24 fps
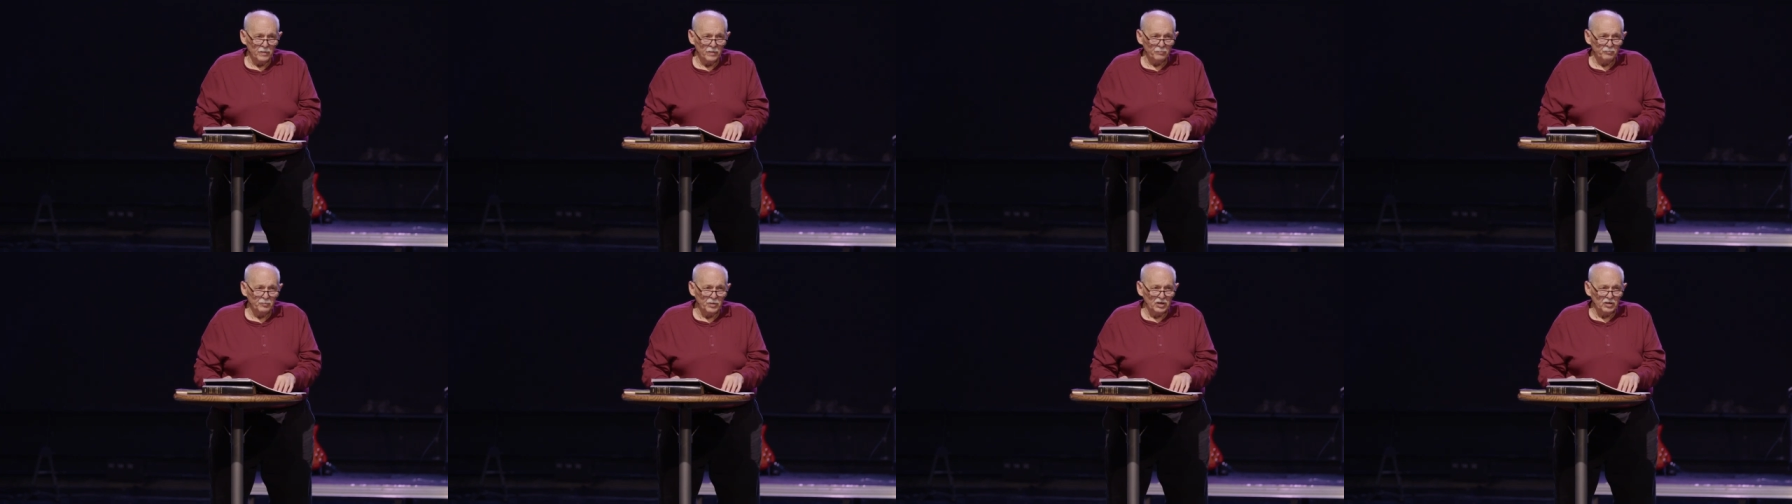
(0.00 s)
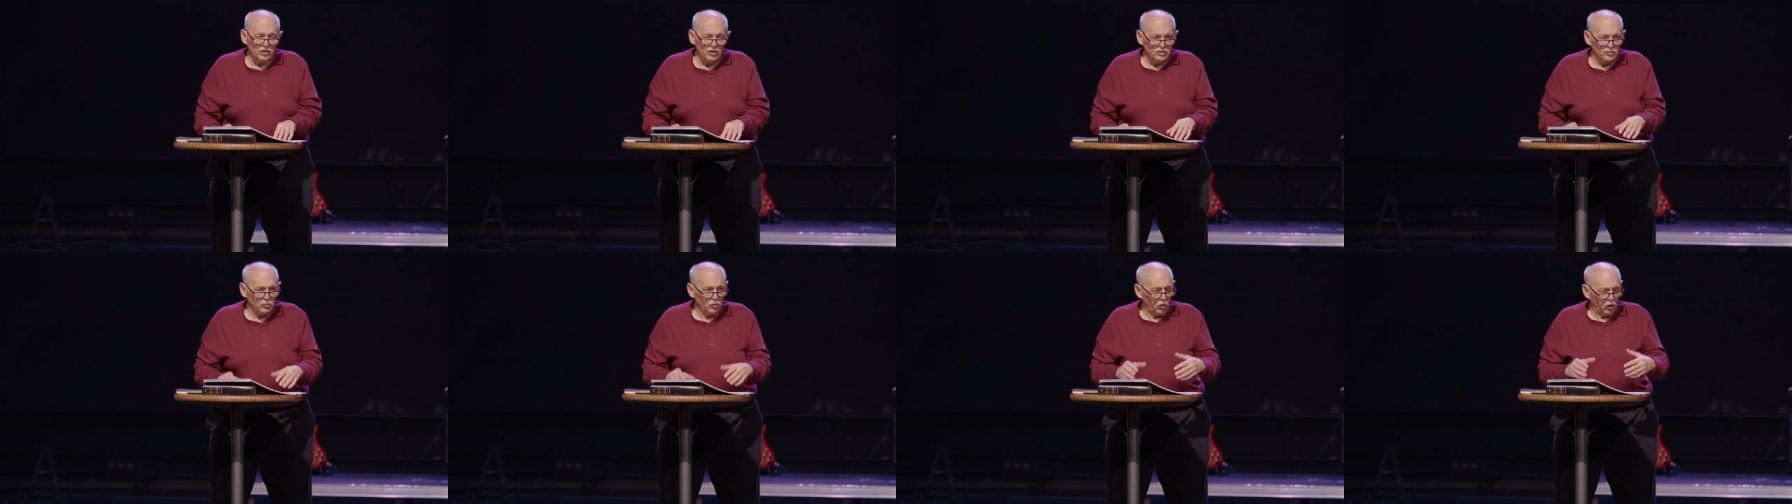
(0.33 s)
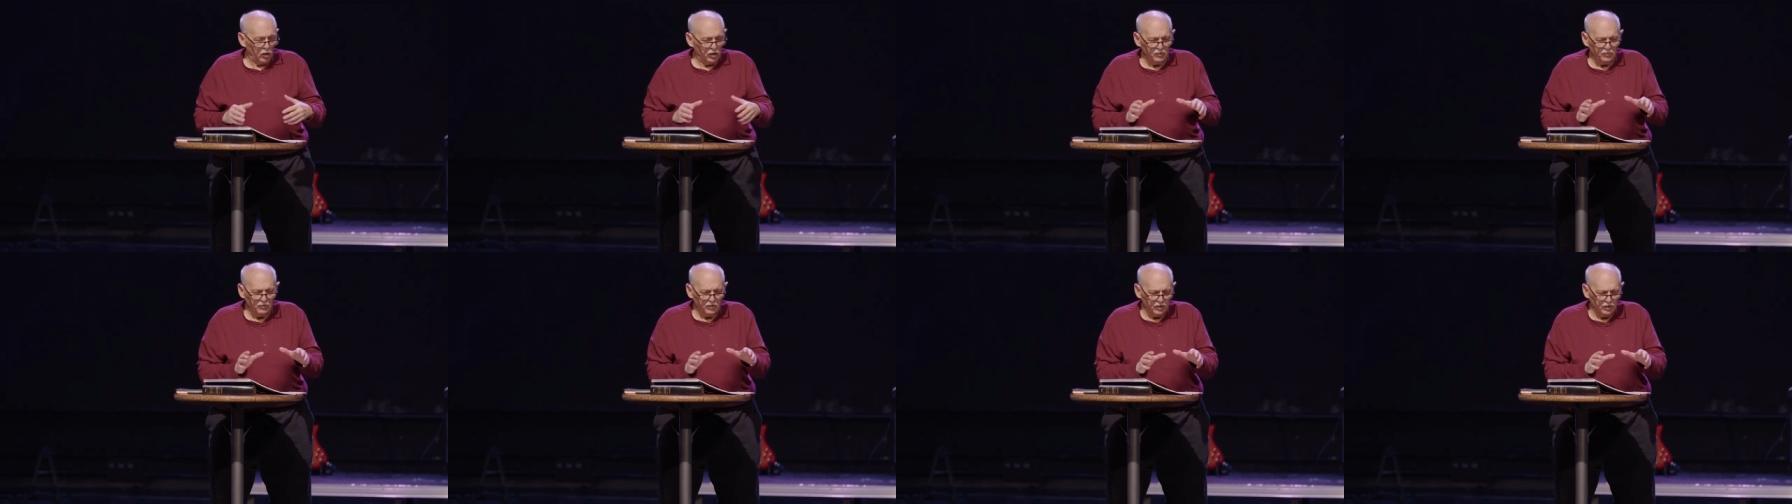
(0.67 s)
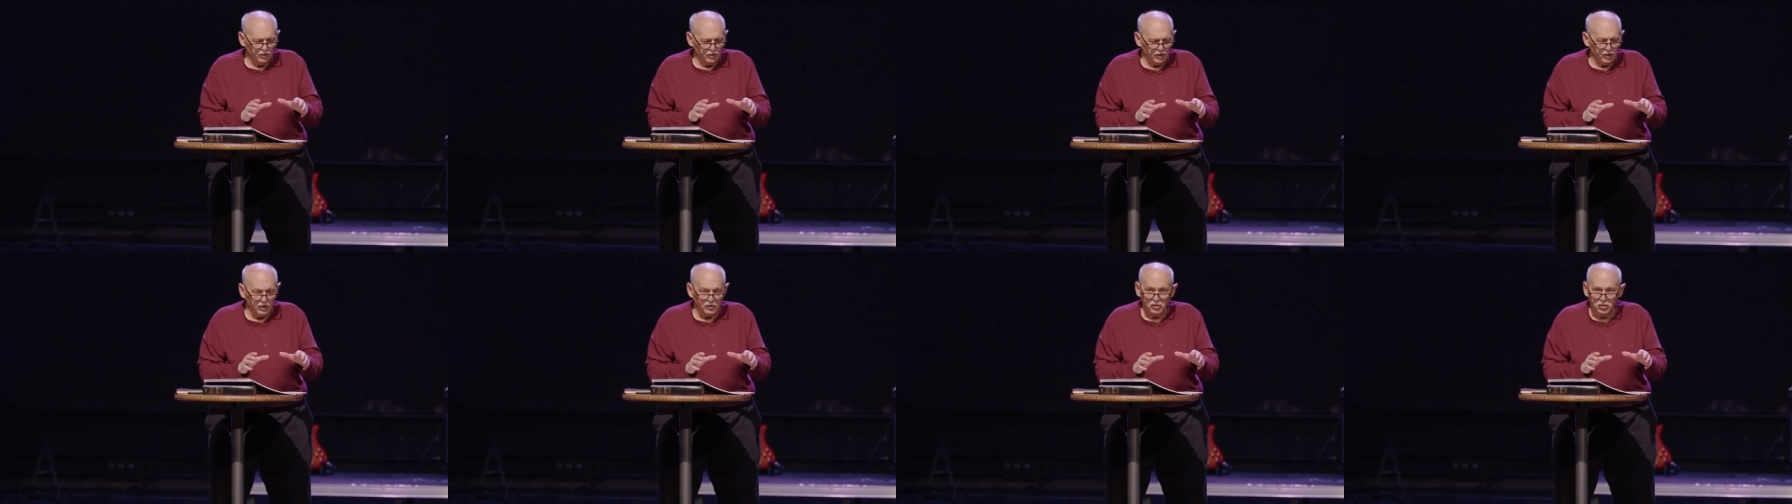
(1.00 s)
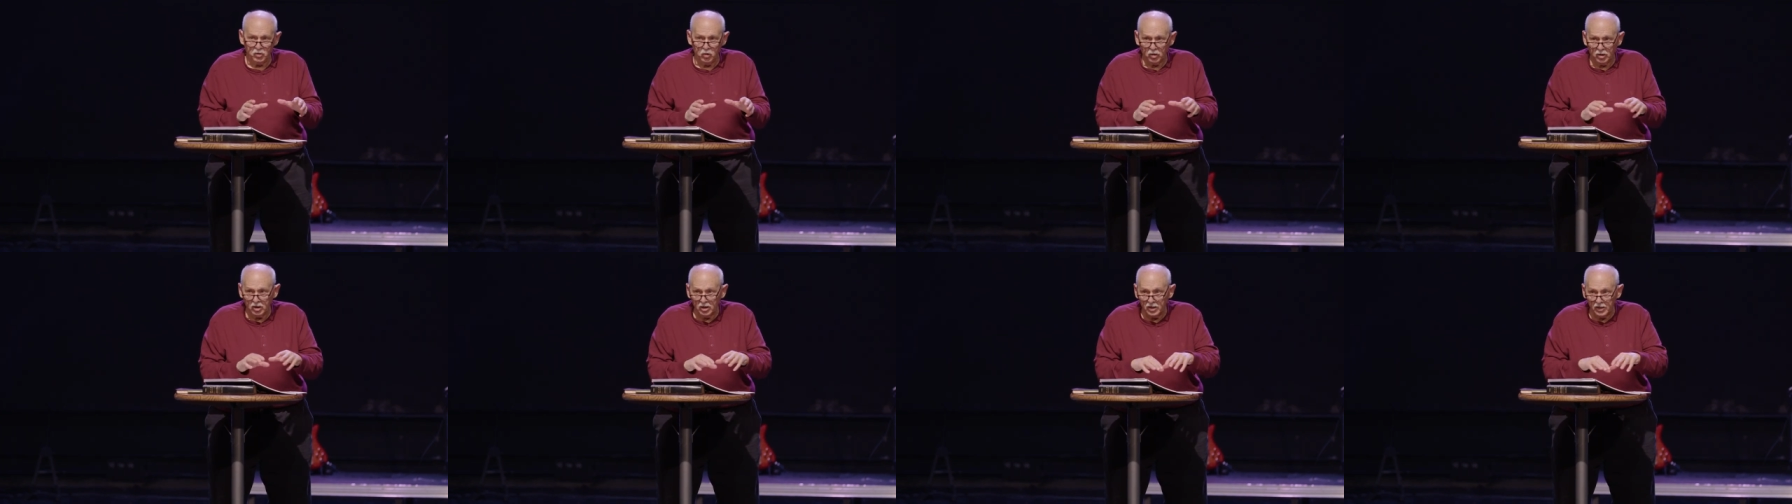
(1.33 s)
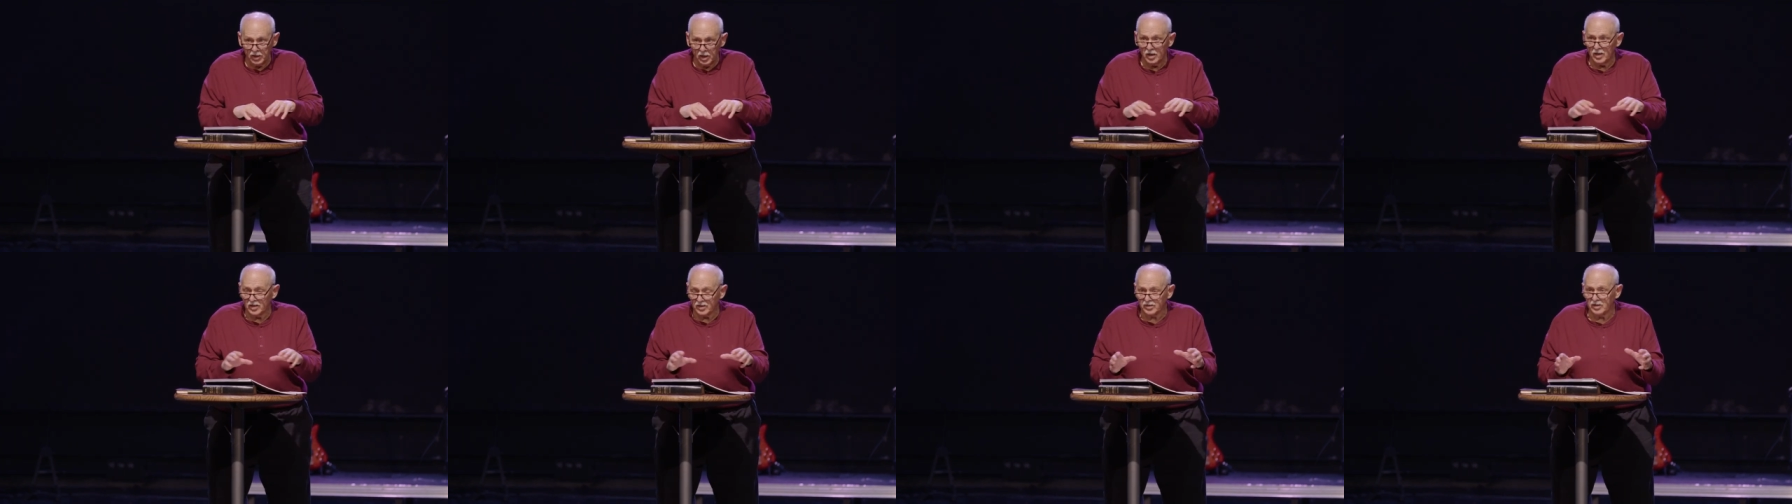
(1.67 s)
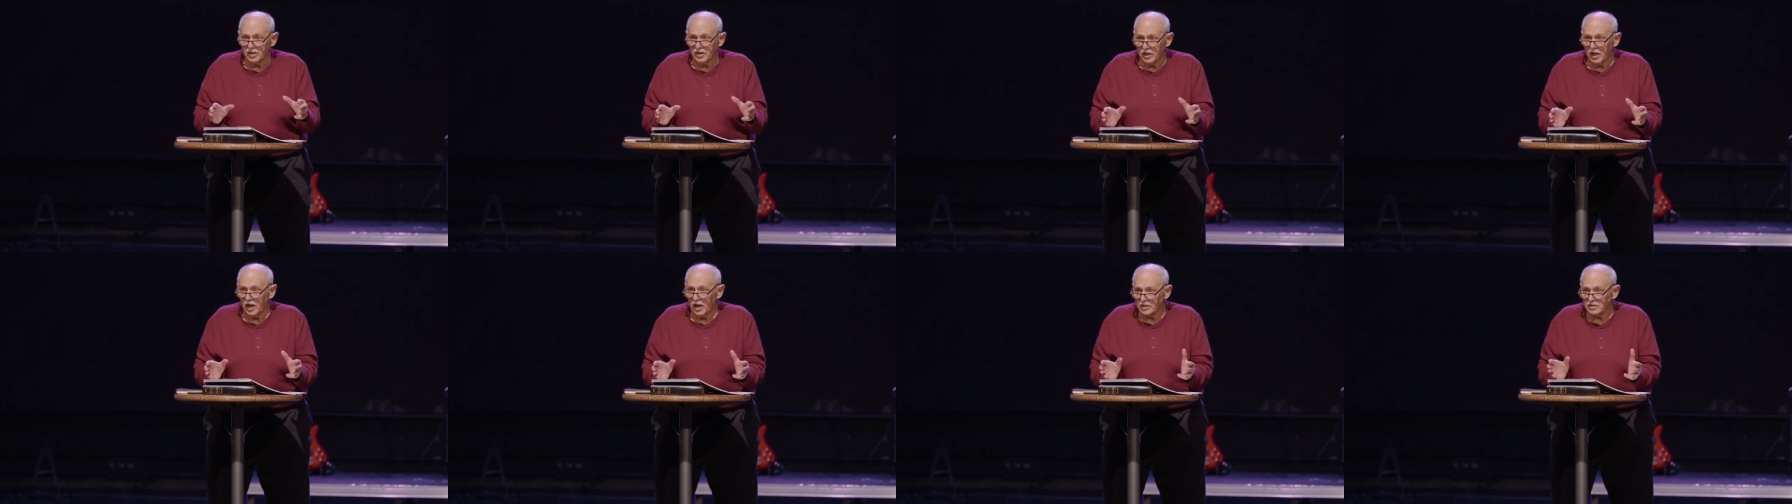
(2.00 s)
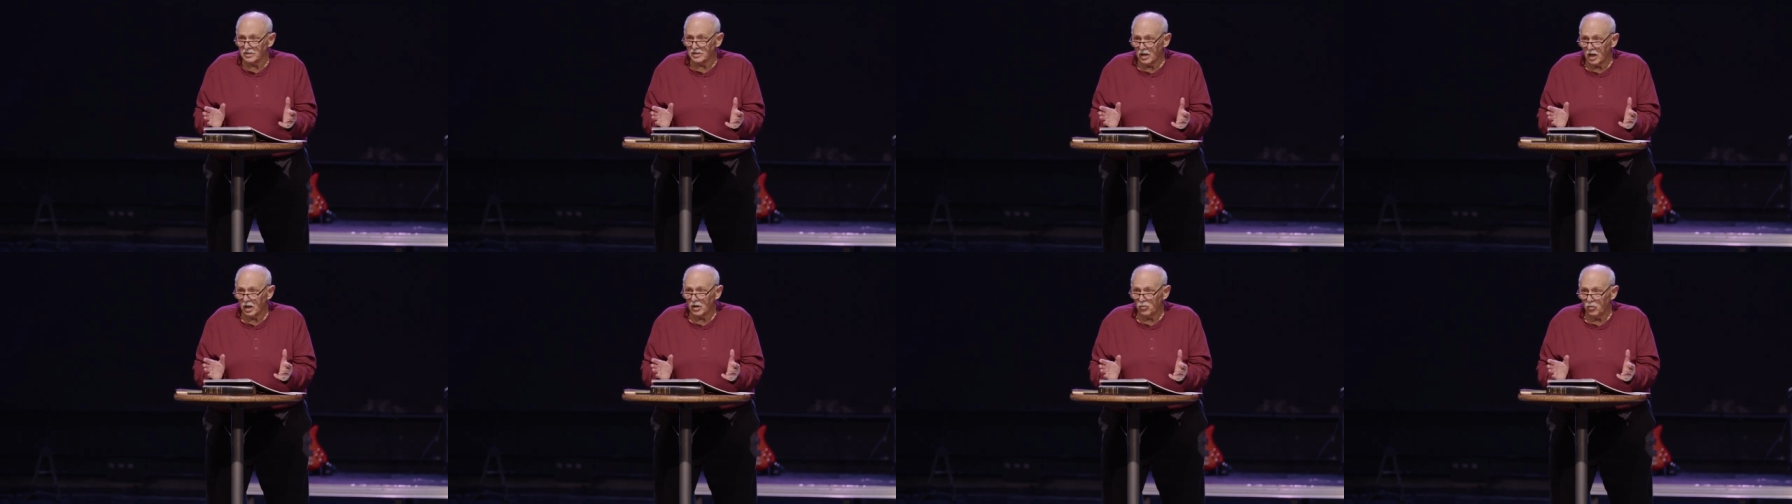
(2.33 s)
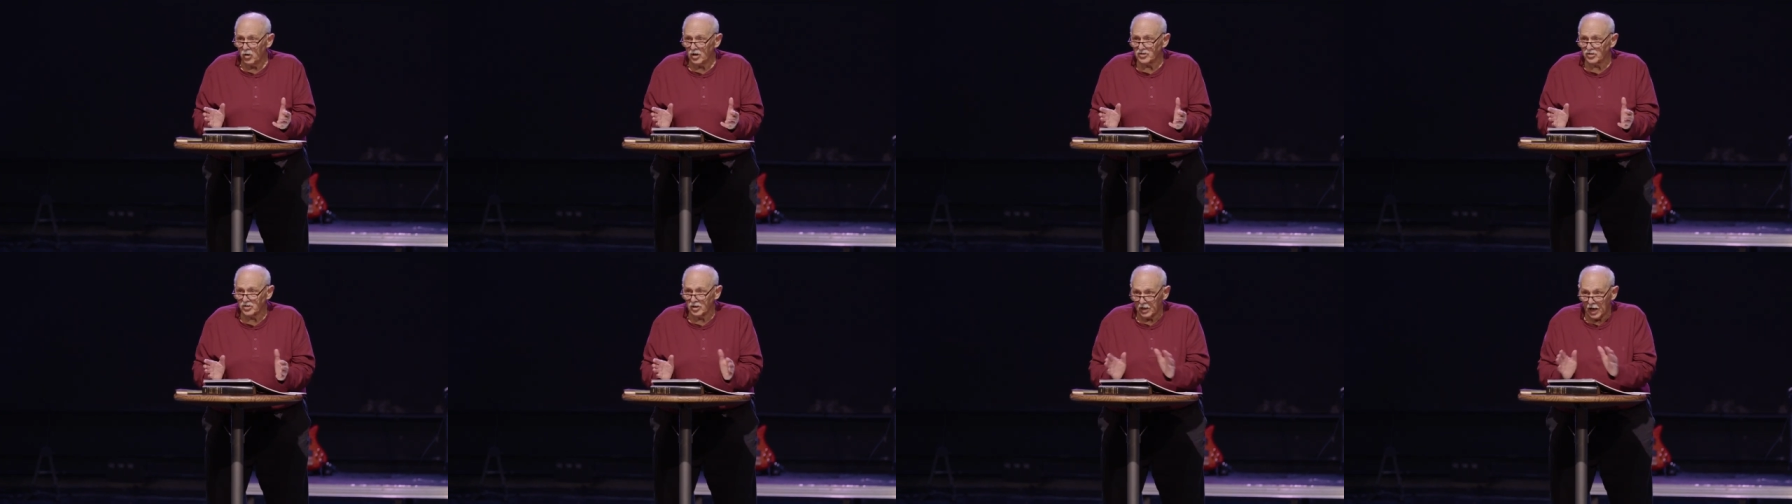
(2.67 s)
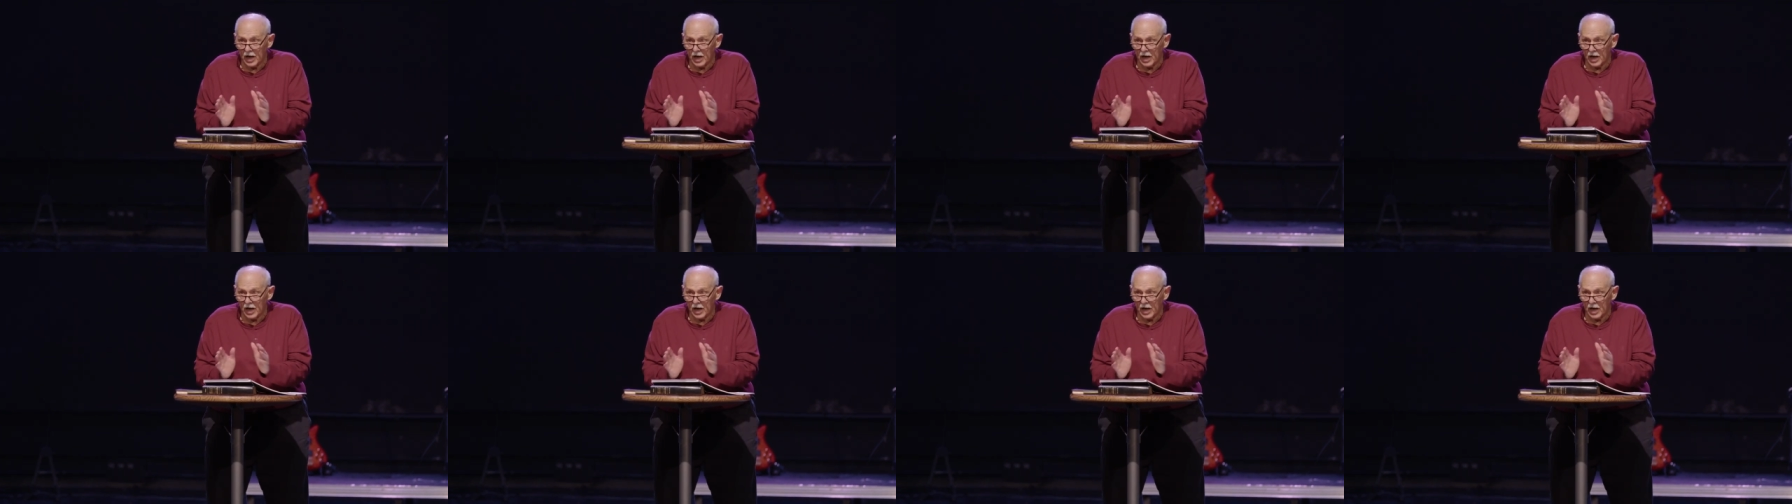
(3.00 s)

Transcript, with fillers: because you can innocently ask that question.